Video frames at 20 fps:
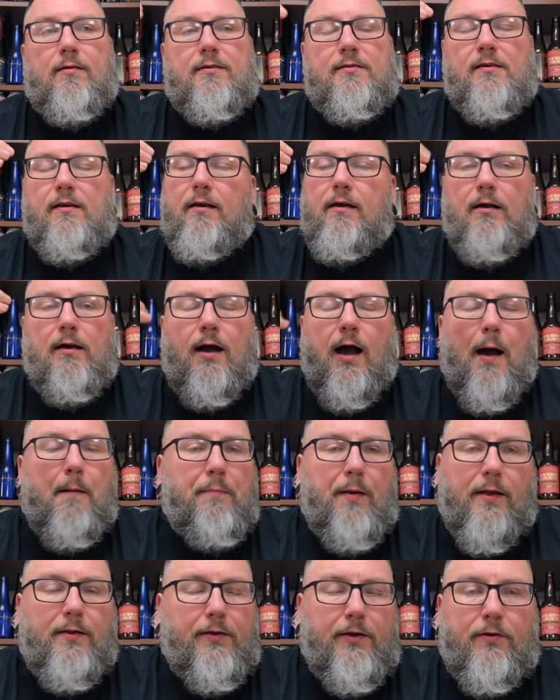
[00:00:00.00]
It's a
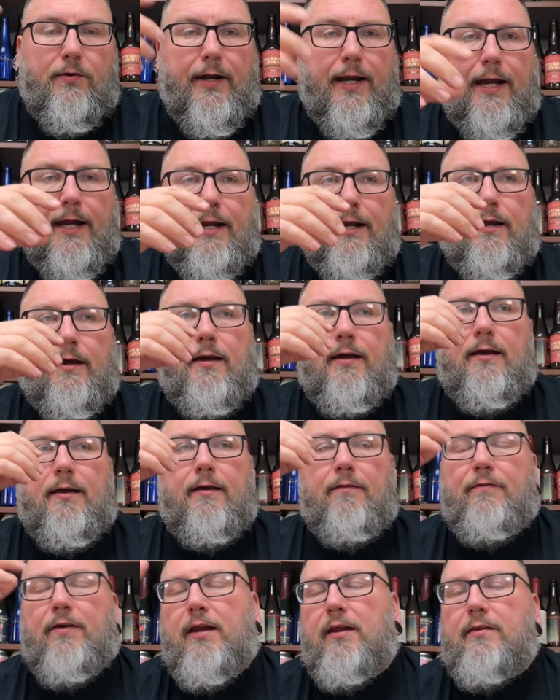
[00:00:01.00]
hop pellet green.
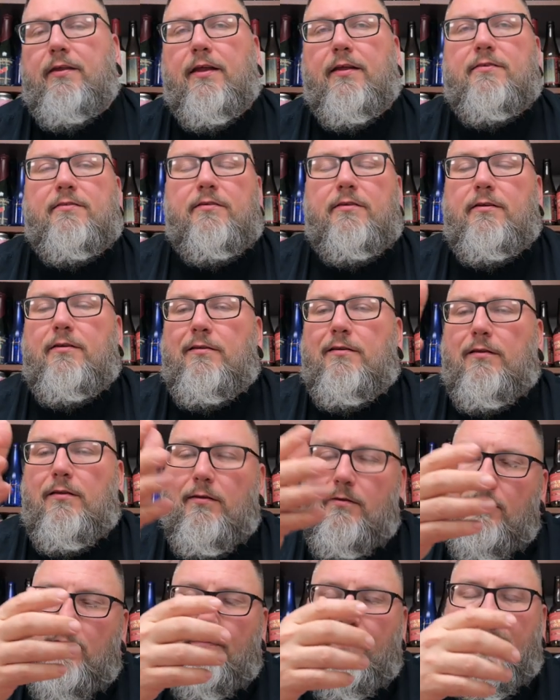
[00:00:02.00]
If anything, it's leaning a
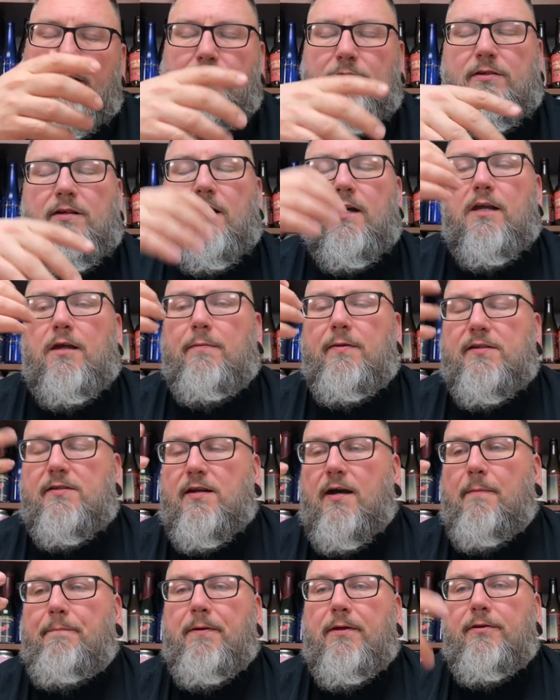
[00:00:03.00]
little tomato stocky, but it's
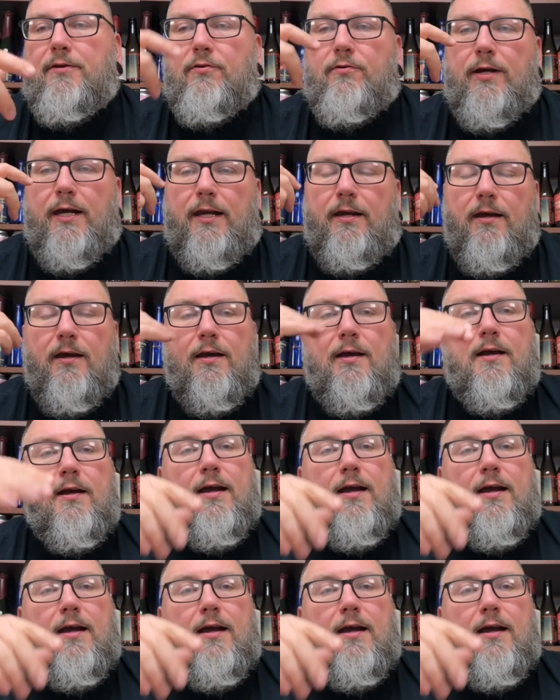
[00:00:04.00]
hop pellet green.